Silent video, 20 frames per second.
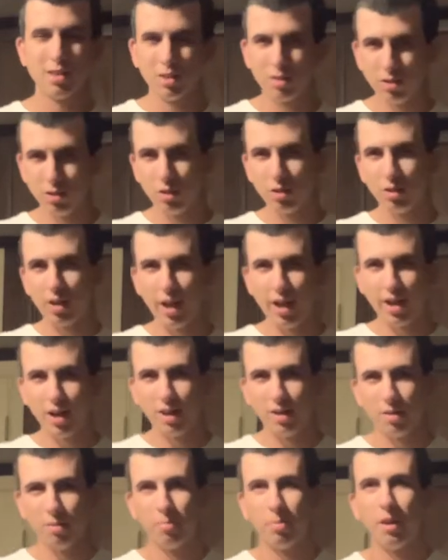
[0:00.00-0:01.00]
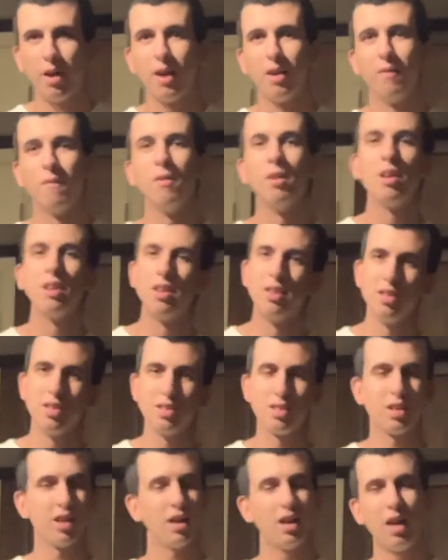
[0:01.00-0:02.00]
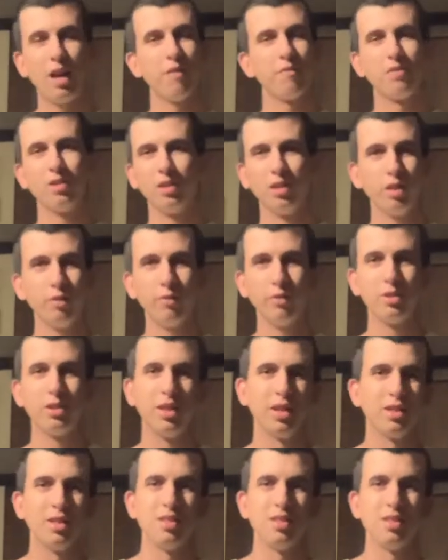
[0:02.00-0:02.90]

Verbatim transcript: a little line on the bottom. You're just going to have to live with it.